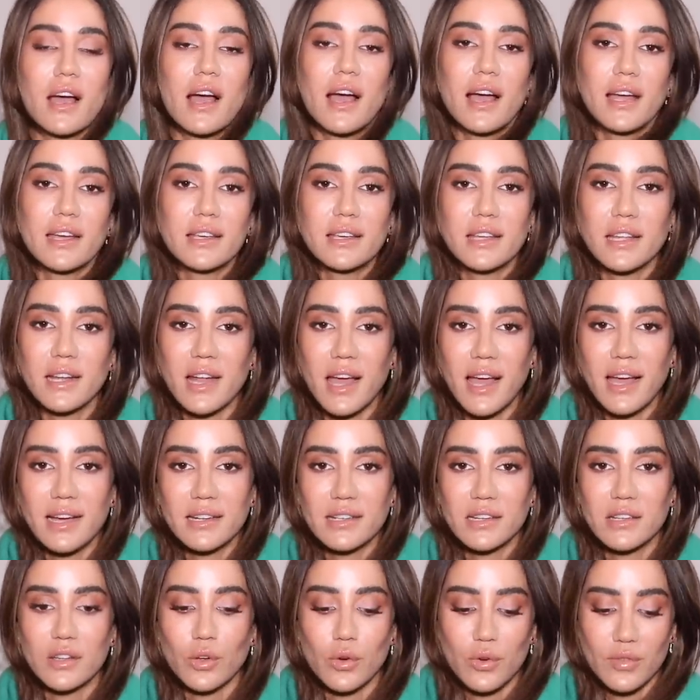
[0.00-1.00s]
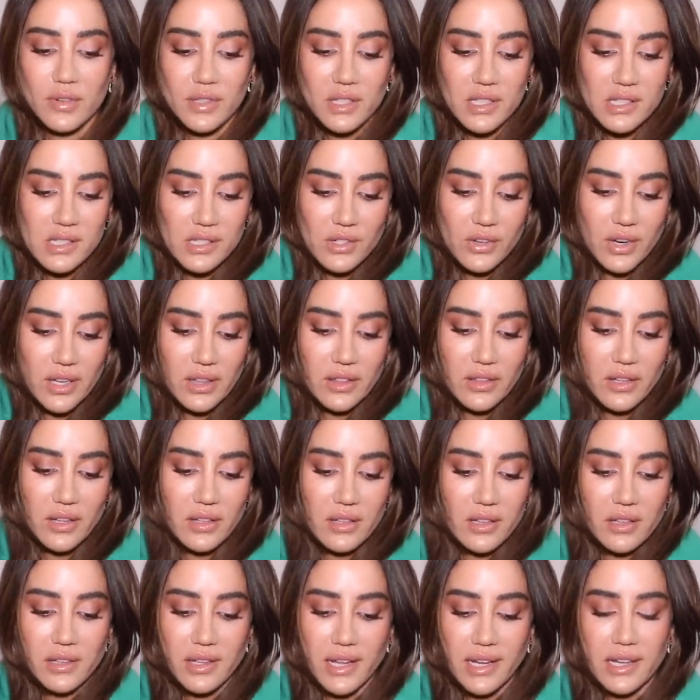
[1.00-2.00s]
I can add it over this green
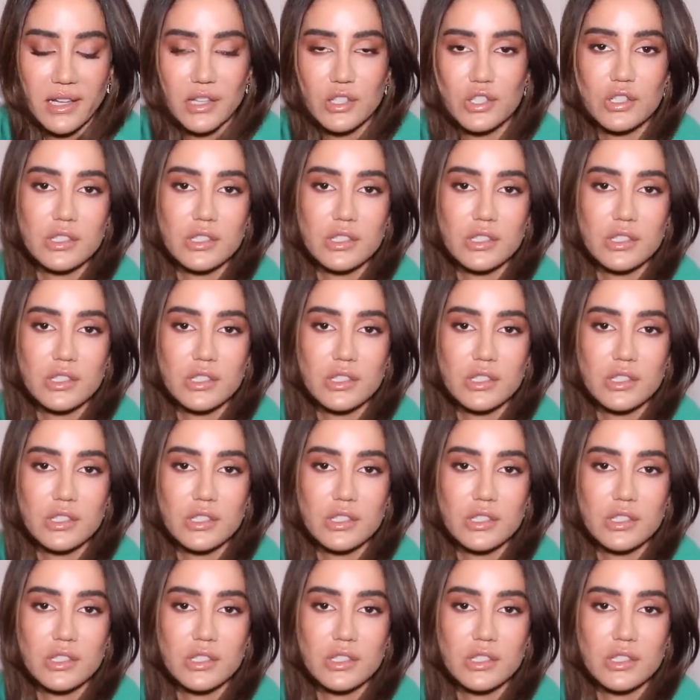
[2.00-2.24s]
turtleneck and